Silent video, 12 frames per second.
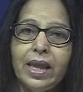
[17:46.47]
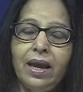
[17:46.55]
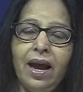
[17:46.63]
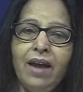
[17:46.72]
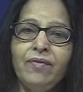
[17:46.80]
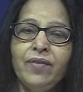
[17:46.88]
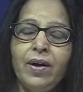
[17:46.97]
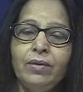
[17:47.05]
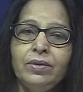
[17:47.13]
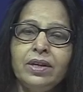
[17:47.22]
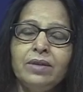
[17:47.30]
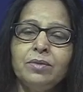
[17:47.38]
I
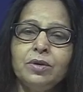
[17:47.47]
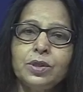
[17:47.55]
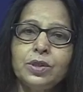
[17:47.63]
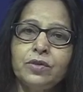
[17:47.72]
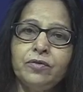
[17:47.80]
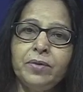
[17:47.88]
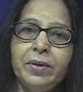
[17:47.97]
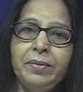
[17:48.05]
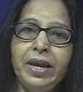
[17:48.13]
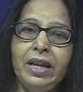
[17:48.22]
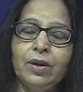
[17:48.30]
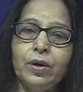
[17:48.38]
found that most of my
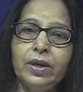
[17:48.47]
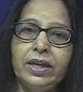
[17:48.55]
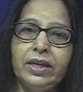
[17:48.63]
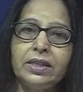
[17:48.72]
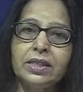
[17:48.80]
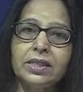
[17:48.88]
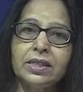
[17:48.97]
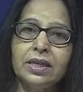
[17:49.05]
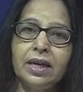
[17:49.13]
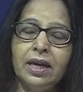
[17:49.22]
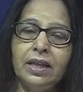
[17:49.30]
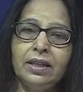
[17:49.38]
male colleagues
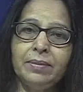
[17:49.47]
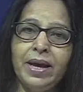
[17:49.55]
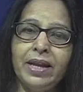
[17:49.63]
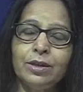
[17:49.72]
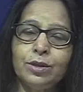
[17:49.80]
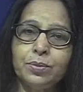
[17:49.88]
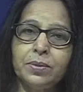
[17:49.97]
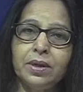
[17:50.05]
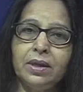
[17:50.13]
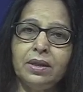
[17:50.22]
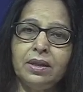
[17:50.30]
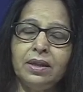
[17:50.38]
in the
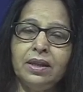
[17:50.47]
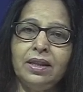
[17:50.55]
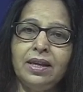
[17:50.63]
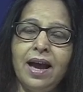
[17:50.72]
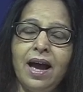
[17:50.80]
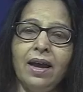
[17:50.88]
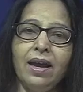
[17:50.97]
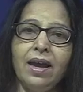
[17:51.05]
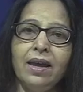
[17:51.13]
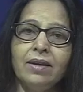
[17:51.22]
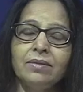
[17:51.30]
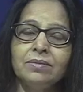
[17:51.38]
management, in the
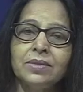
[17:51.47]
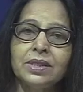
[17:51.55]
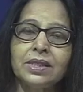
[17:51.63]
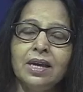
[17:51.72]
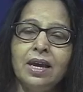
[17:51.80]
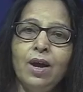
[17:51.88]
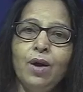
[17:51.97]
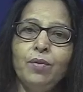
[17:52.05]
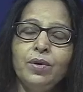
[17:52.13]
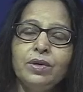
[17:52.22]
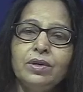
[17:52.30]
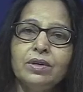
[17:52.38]
IIMs
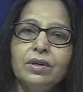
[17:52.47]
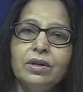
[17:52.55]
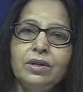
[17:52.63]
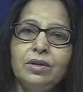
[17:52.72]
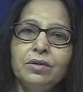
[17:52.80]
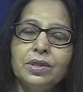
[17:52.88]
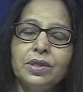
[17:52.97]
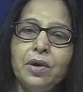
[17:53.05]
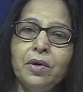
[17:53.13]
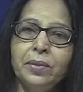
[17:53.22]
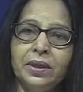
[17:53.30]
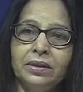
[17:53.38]
would use
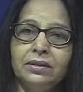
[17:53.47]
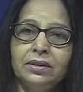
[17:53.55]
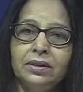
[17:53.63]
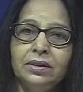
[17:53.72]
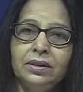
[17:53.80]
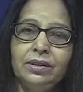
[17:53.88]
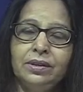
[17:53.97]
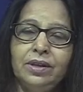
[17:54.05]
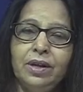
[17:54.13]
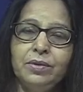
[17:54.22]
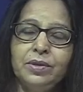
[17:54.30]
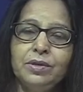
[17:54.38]
humor.
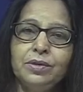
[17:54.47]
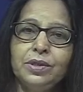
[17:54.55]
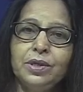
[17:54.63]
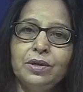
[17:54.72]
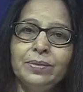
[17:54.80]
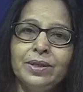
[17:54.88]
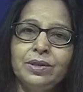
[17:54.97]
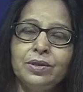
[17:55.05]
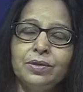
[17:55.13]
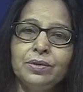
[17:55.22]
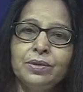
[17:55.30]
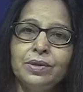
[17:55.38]
They would use humor
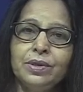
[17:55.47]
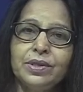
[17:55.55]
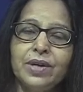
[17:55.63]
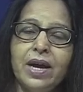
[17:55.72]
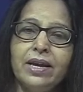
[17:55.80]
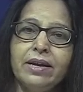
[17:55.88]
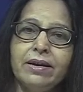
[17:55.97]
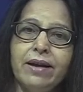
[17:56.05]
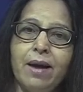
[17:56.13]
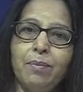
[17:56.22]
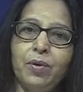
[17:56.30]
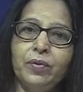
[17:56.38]
to strike a
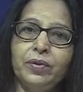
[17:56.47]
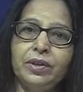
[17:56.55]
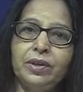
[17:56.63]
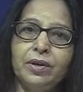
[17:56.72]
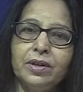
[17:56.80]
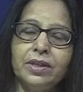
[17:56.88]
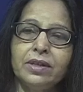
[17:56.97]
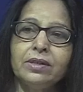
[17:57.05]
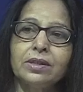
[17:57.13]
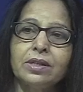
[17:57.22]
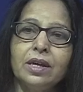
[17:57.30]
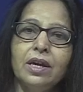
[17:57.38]
rapport with the
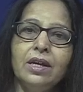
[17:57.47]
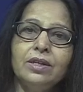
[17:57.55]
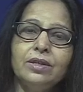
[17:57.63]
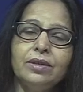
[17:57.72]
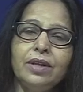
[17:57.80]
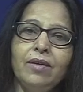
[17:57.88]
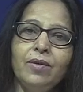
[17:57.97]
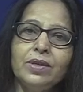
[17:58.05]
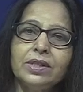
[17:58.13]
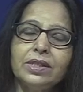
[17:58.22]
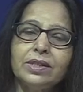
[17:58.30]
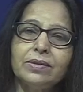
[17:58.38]
audience. So, there
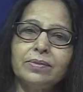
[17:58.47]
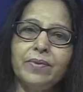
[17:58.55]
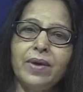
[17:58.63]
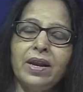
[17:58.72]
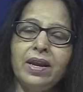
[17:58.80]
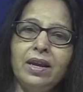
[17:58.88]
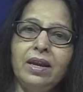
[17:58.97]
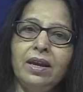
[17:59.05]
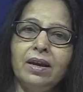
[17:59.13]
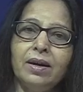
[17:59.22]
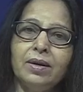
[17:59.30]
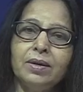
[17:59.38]
was this
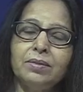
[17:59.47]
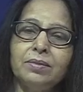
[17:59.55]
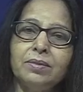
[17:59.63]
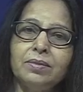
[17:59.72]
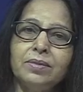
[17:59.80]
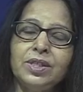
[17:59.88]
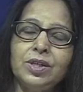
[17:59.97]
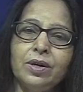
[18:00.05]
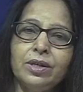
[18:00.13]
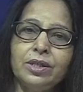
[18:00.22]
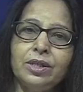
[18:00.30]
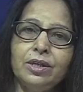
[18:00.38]
very
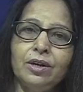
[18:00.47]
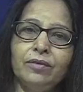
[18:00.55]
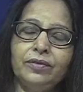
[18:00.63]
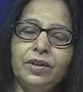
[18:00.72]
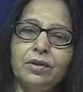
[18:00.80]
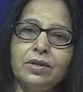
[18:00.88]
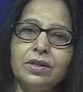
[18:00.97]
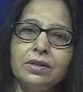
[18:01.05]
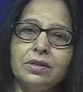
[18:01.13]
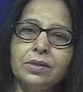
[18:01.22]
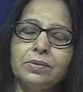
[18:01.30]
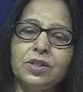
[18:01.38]
majority of the
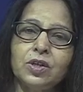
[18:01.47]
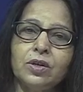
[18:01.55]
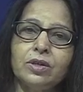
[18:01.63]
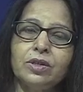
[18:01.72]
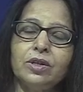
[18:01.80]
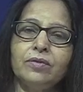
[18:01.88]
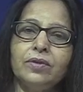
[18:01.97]
audience, majority of the